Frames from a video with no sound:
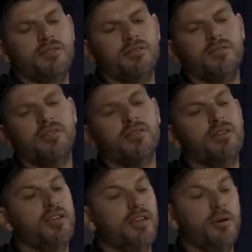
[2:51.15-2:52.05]
So
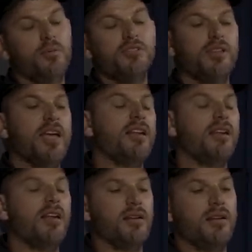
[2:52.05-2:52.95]
it was
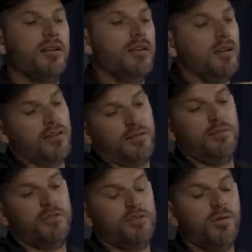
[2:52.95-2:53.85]

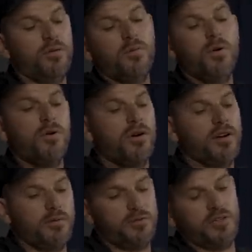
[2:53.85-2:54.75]
going more,
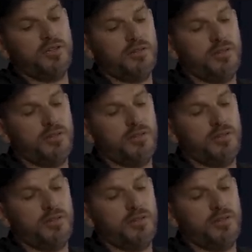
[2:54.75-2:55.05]
and it was like,